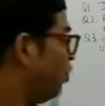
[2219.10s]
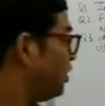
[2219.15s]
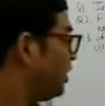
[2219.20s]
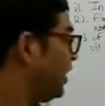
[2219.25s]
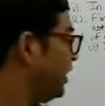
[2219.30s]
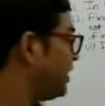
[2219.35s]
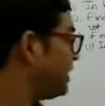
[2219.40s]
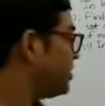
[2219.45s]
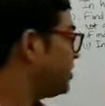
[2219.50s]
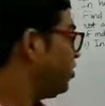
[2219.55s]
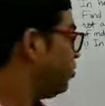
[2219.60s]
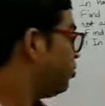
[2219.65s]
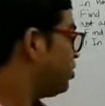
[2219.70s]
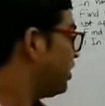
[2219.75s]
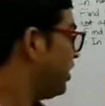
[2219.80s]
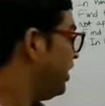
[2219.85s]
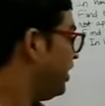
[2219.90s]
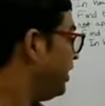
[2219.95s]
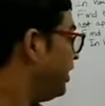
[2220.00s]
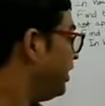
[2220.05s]
things, you
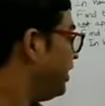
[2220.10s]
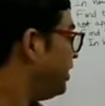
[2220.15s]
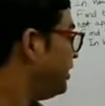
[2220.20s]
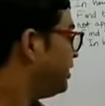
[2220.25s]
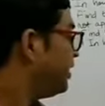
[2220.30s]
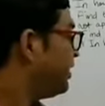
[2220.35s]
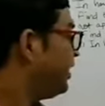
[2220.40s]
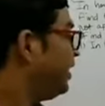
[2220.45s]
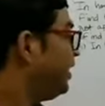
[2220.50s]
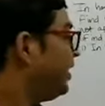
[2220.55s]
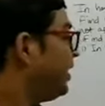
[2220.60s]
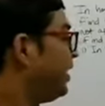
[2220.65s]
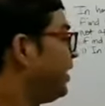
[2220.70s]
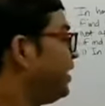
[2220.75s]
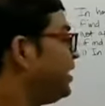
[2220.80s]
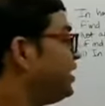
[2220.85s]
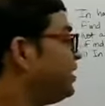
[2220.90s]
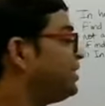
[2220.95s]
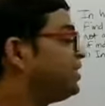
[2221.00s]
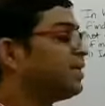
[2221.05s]
see 3
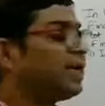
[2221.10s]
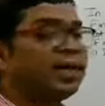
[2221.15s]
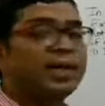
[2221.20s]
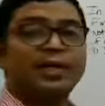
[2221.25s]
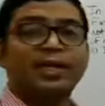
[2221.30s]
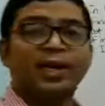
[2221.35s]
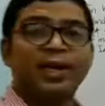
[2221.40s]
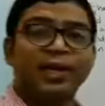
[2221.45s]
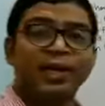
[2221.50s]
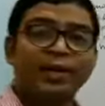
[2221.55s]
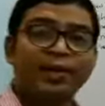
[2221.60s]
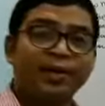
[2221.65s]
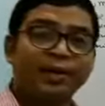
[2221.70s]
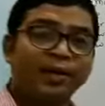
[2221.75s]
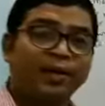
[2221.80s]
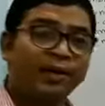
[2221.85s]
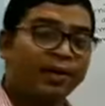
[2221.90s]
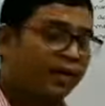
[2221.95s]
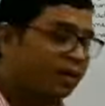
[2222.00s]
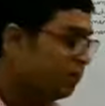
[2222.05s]
a's are there.
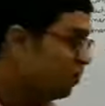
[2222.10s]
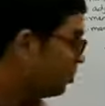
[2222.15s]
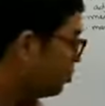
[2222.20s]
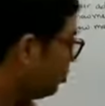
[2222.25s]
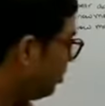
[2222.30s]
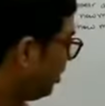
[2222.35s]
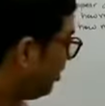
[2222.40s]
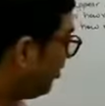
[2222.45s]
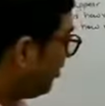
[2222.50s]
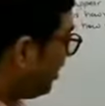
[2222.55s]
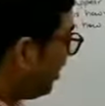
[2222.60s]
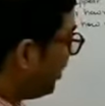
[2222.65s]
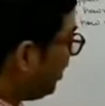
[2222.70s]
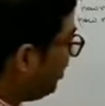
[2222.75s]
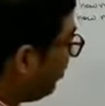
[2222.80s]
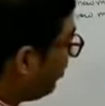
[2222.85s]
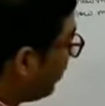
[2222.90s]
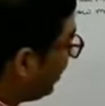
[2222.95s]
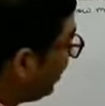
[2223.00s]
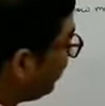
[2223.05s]
So divided
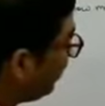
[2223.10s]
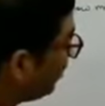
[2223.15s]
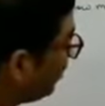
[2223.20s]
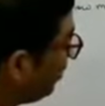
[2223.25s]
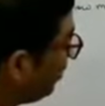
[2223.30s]
by 3